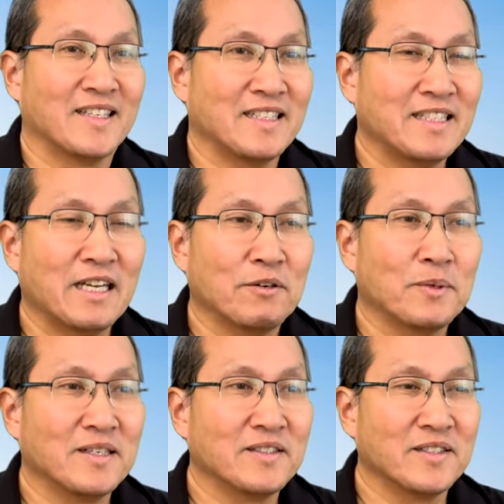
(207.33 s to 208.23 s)
Yeah,
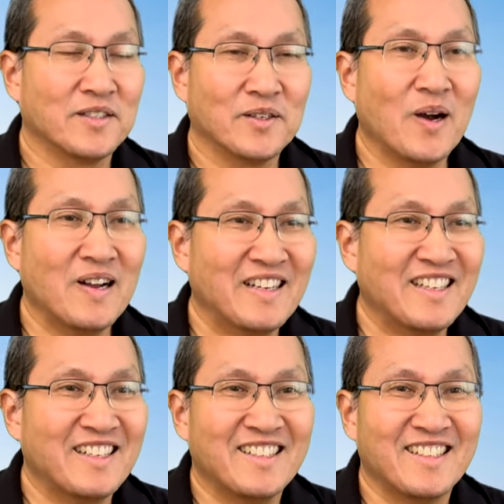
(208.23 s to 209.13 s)
well, you know,
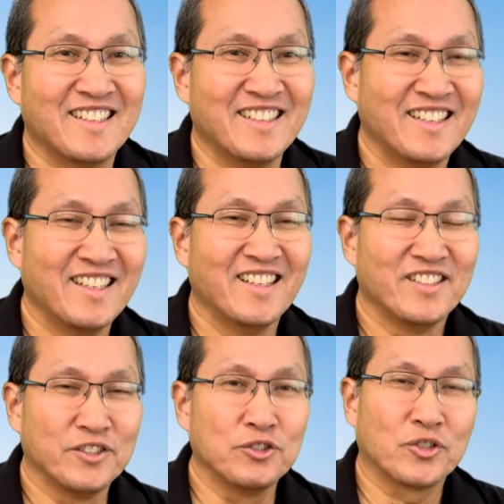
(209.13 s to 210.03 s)

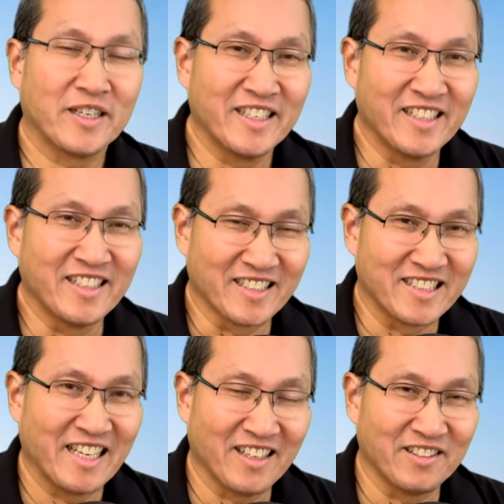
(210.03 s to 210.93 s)
you try eating a
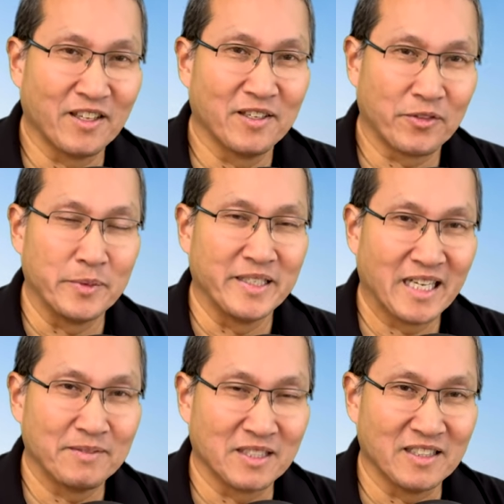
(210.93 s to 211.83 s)
salad three
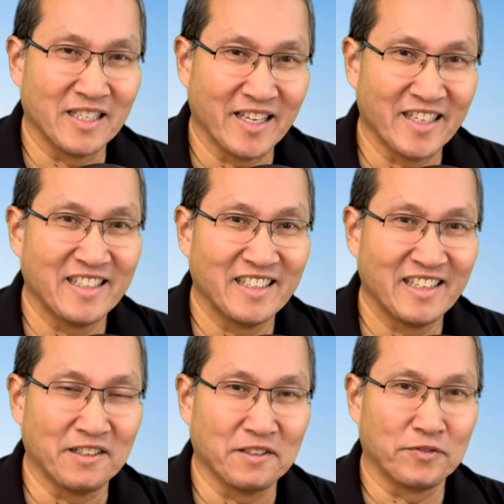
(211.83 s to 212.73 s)
times a day
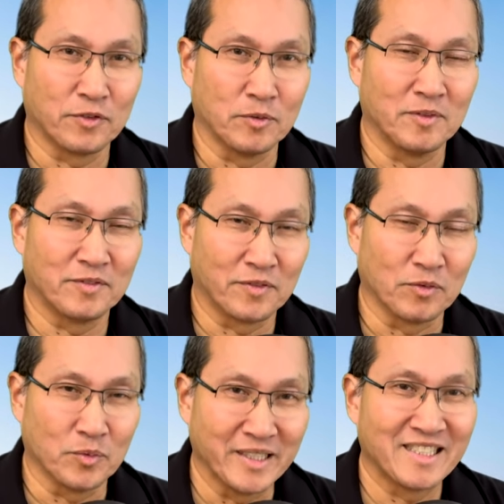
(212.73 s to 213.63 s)

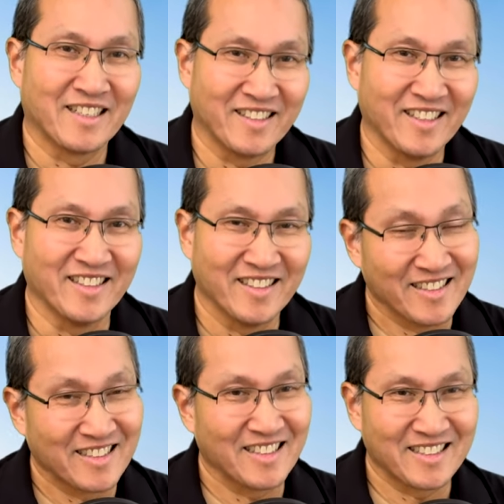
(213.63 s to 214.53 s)
for weeks on end.
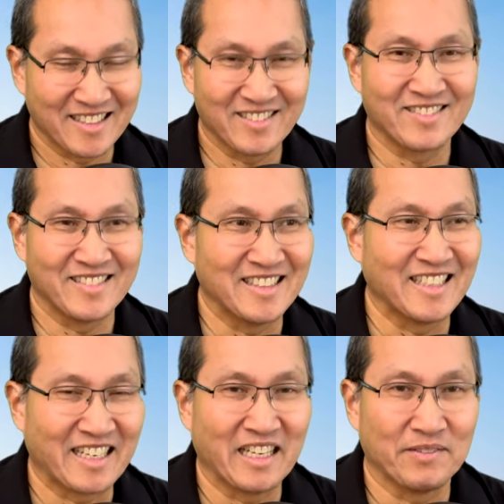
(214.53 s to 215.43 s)
It's you
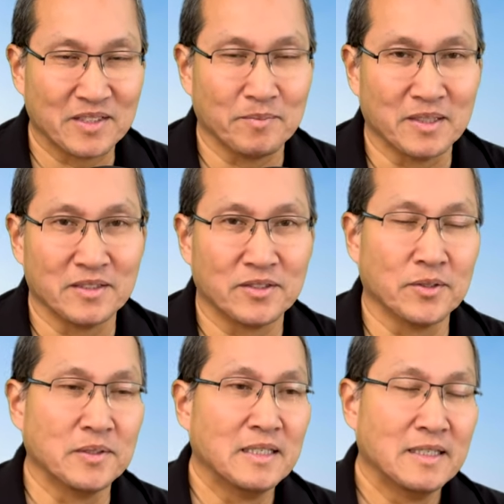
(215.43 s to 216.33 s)
got to have something. So